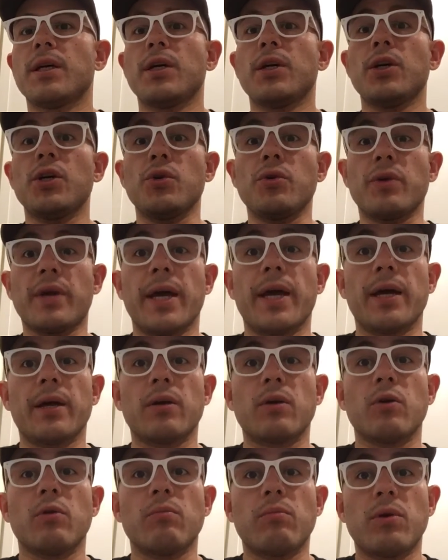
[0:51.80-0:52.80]
you can't
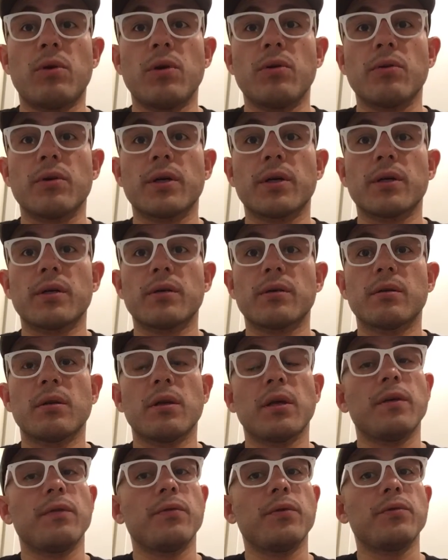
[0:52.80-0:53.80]
go broke
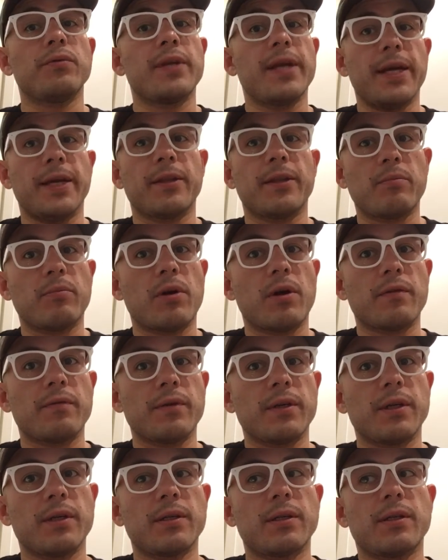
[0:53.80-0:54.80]
if you take the
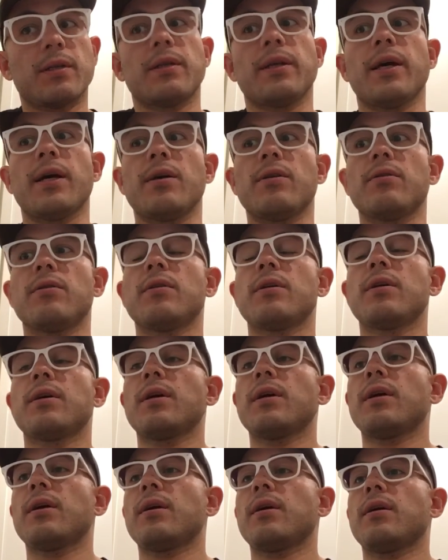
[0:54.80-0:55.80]
profit. Now,
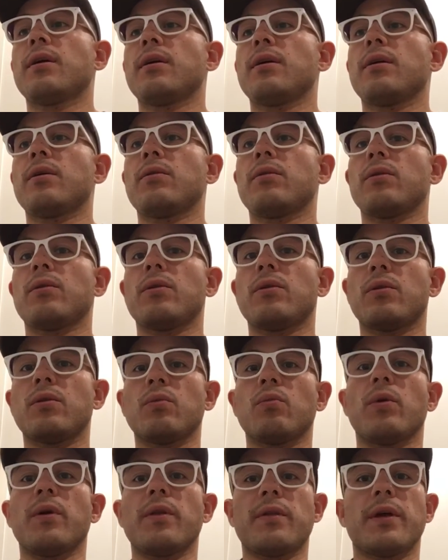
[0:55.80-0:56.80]

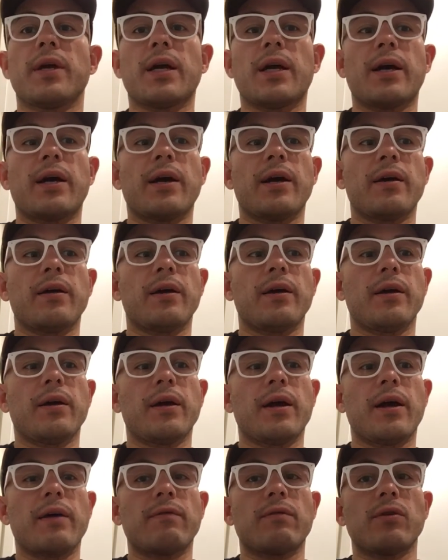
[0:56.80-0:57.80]
one thing I
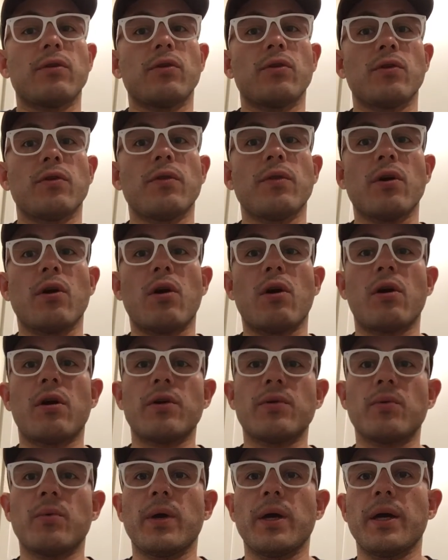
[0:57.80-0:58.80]
have learned the
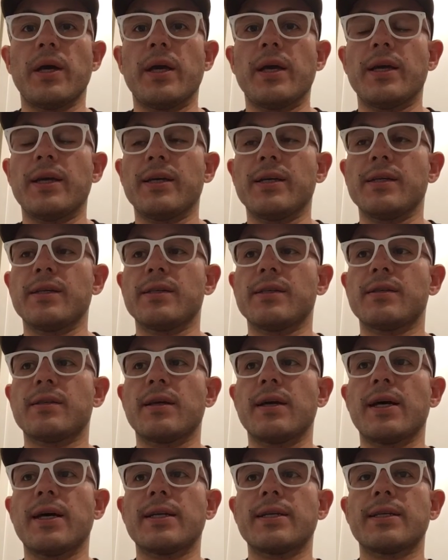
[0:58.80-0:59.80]
hard way is
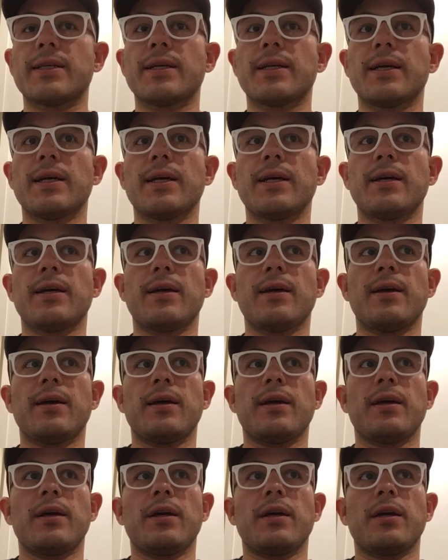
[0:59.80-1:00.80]
that
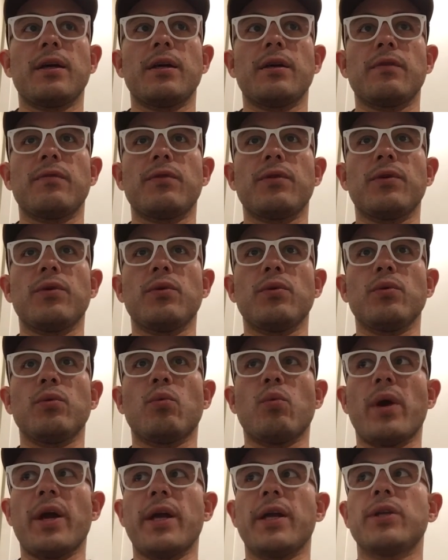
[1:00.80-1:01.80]
if you
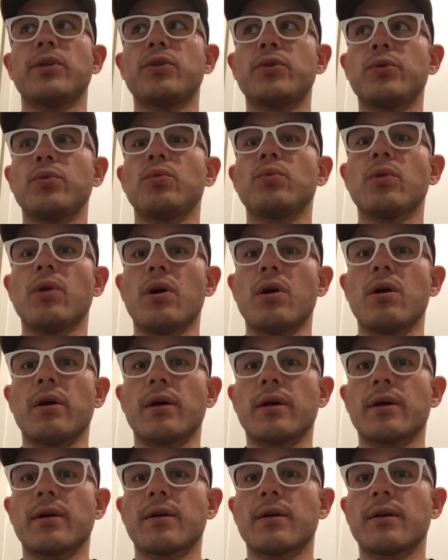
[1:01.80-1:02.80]
wait too
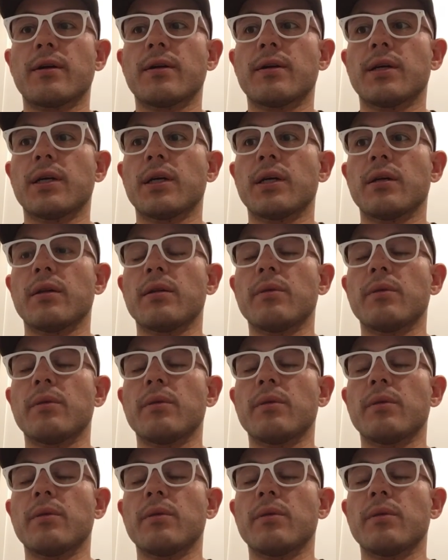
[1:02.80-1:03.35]
long, the